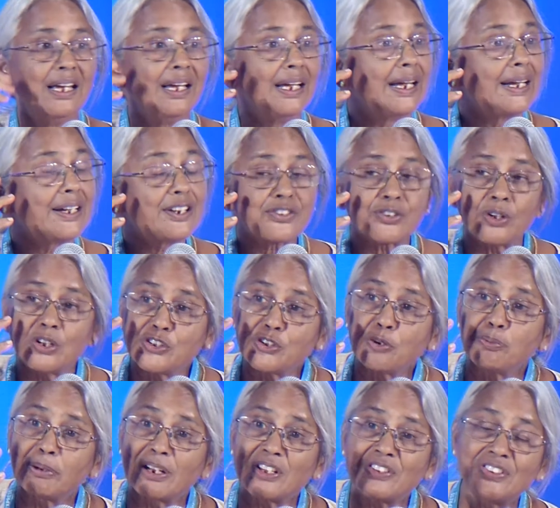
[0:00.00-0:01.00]
It is also
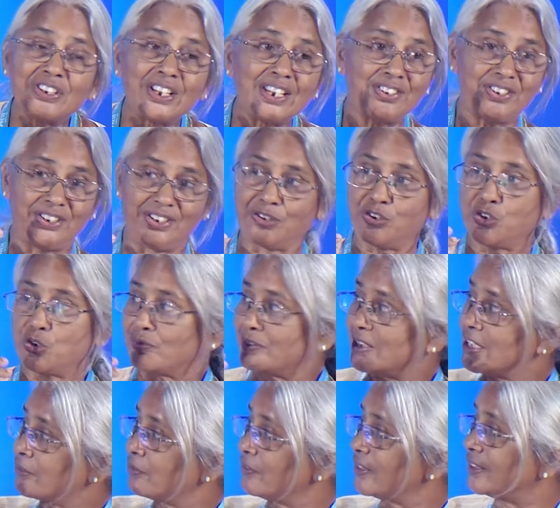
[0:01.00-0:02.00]
prestigious to
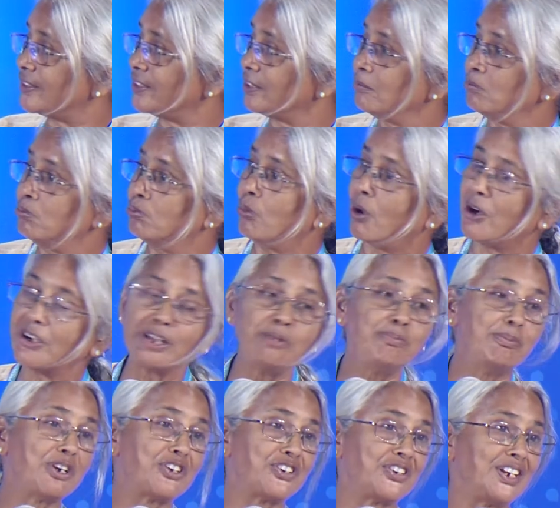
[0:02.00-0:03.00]
work with modern
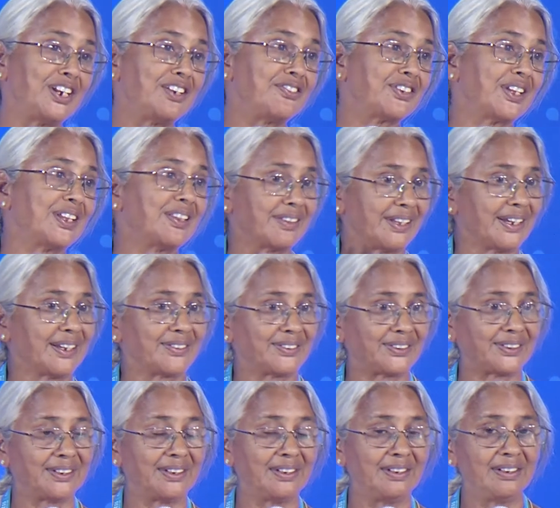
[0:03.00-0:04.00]
machines and
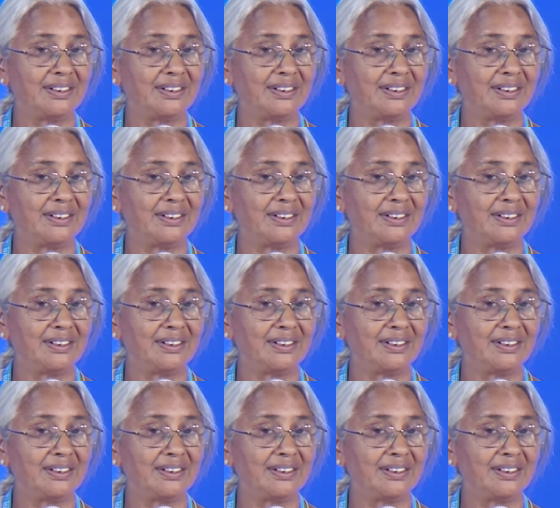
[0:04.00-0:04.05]
things.